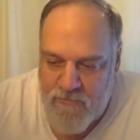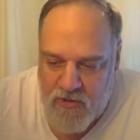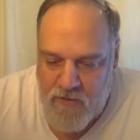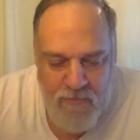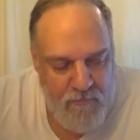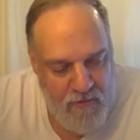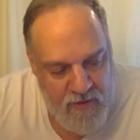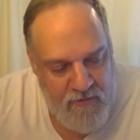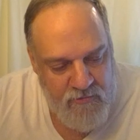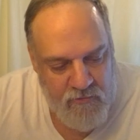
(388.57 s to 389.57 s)
Keep a
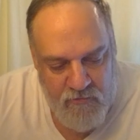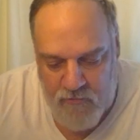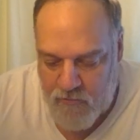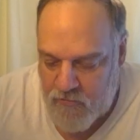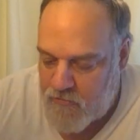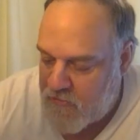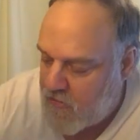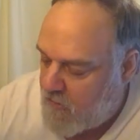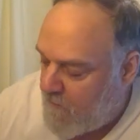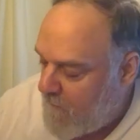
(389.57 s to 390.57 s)
mask or 2 in your
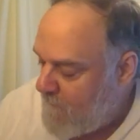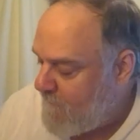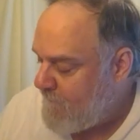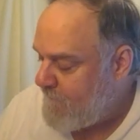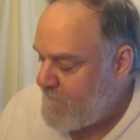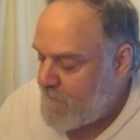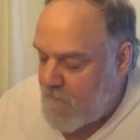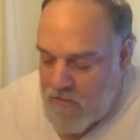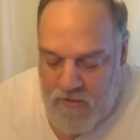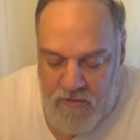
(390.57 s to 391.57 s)
kit,
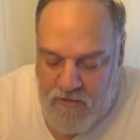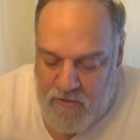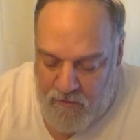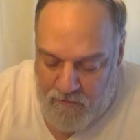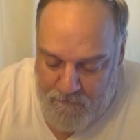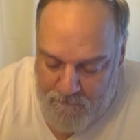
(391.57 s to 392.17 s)
any kit.